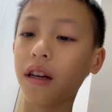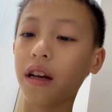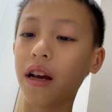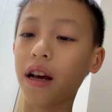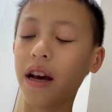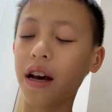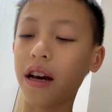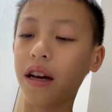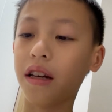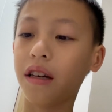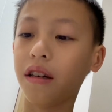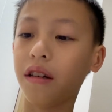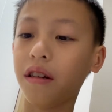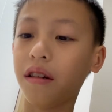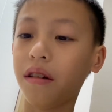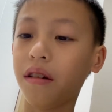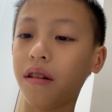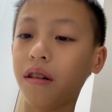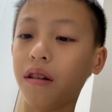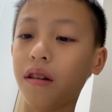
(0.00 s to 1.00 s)
and
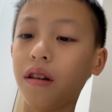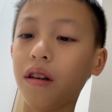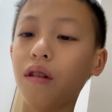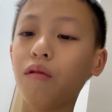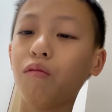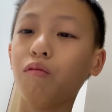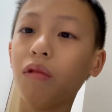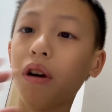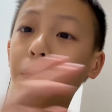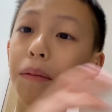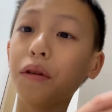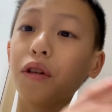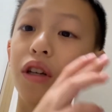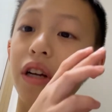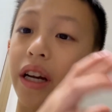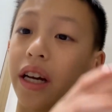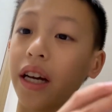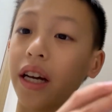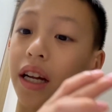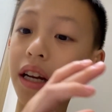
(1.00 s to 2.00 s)
rubber
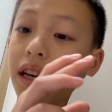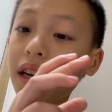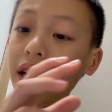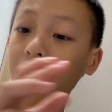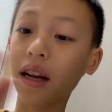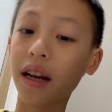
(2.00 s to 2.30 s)
chicken